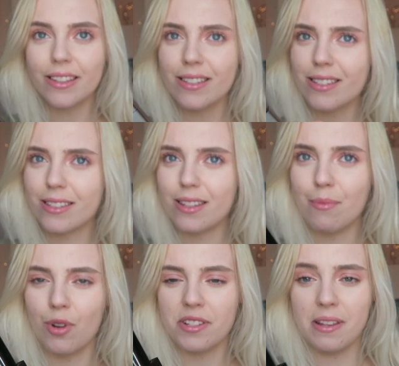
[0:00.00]
This is
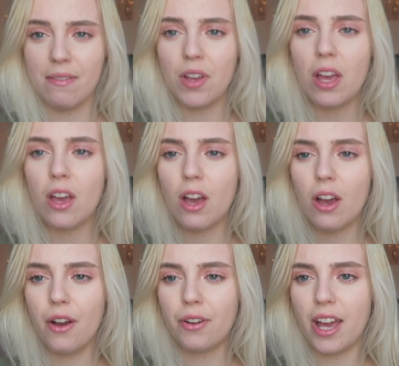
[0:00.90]
impressive.
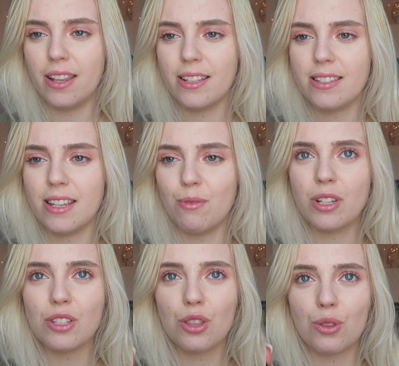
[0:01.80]
Okay, let's see.
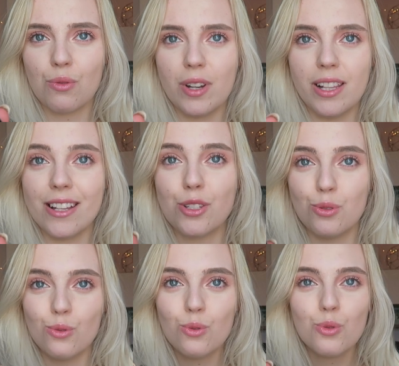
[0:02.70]
What's Thrillist?
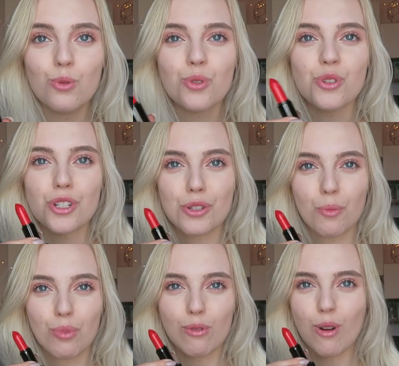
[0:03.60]
Ooh, she's a
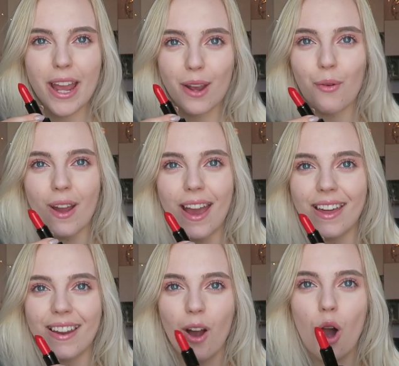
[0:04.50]
bright
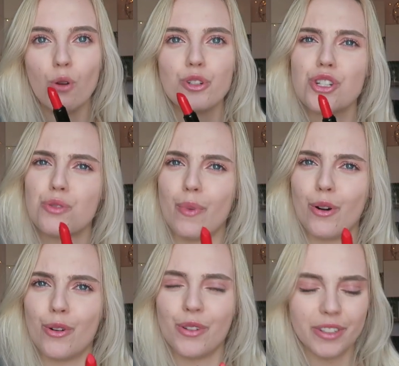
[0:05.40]
red. Oh, she's
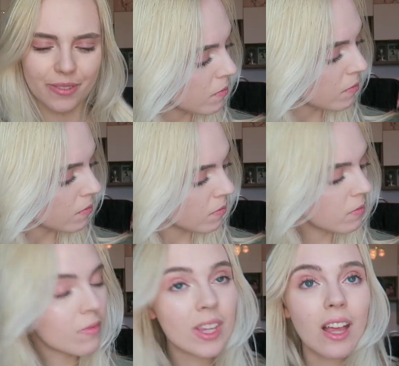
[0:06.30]
bold.
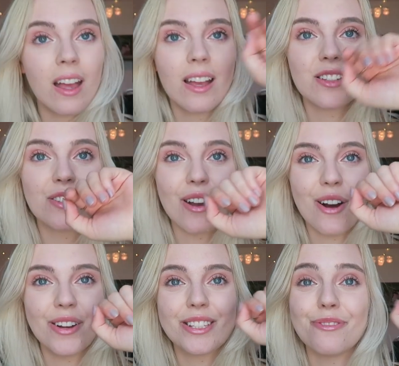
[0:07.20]

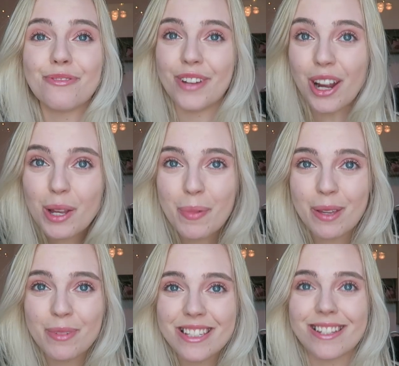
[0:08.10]
So it's very
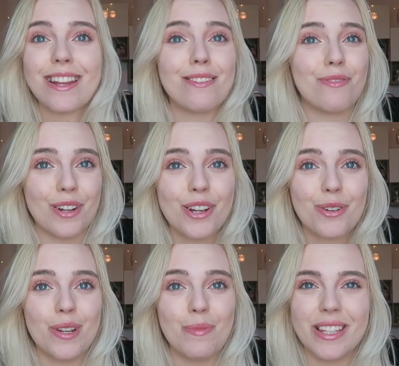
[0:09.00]
pigmented and very
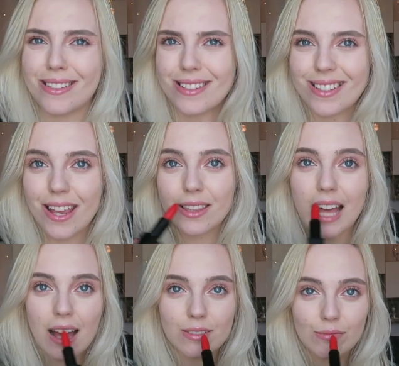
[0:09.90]
creamy. This is like
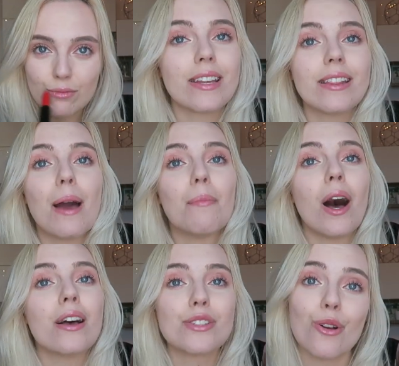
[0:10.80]
that, it's like that
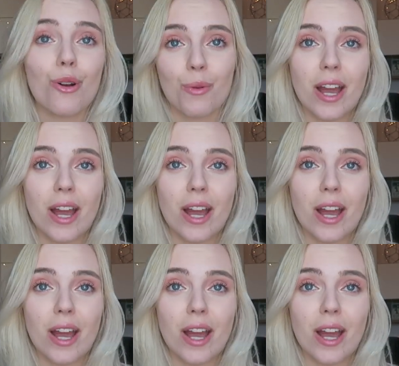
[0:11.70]
boss girl